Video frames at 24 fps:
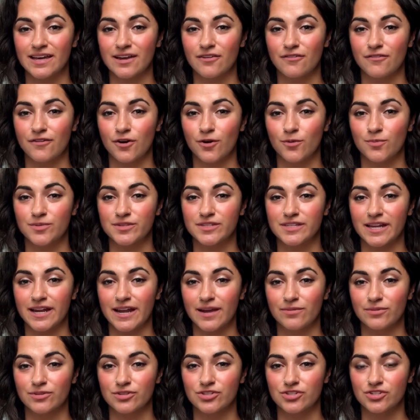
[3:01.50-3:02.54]
out of hopes that
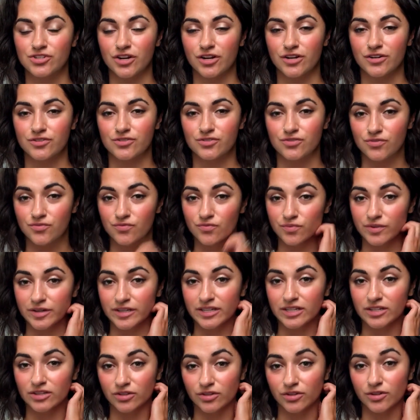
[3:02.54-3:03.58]
I will start to
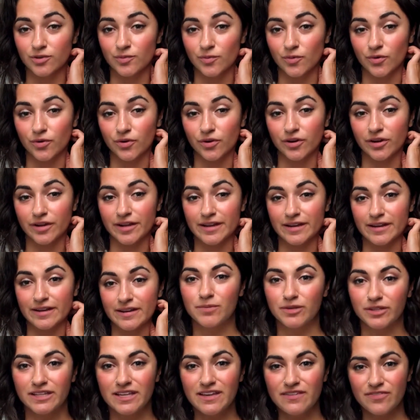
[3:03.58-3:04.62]
really learn more and
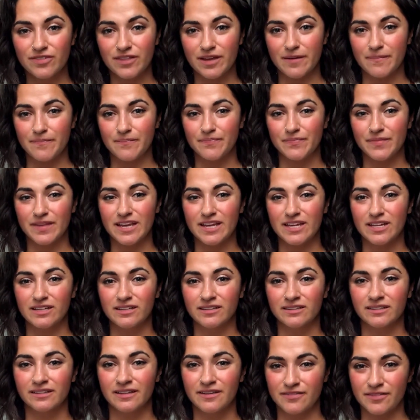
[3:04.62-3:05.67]
believe them
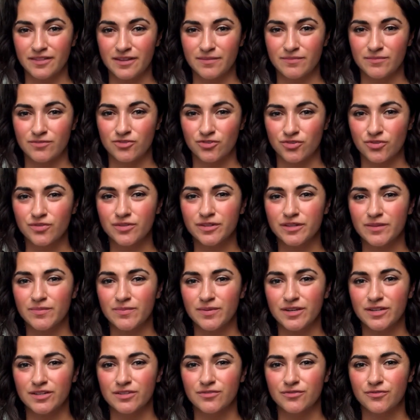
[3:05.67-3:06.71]
and live them truly
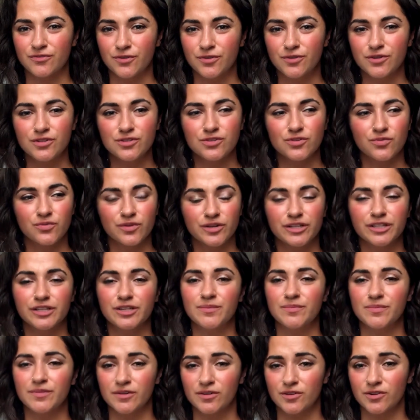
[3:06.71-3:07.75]
because food is a really
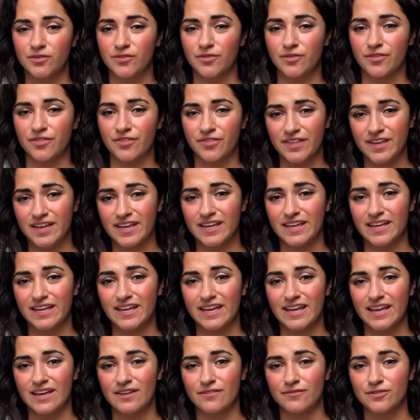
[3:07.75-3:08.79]
beautiful thing.
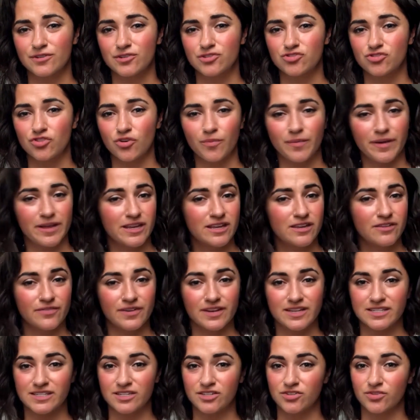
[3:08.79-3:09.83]
And for so many of
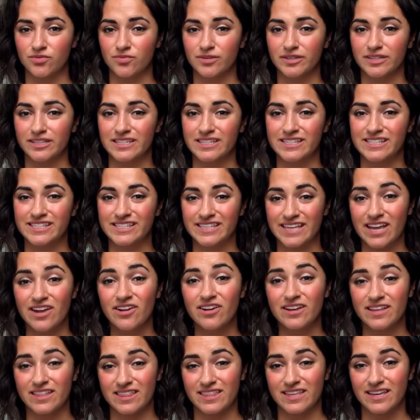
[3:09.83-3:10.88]
us, it's a really
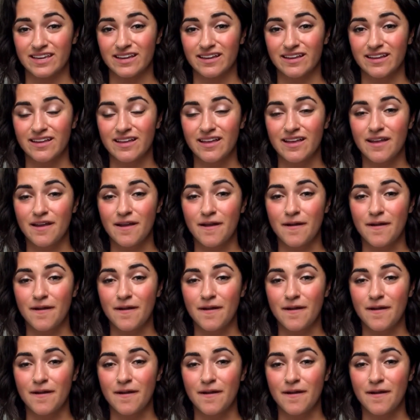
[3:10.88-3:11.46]
scary thing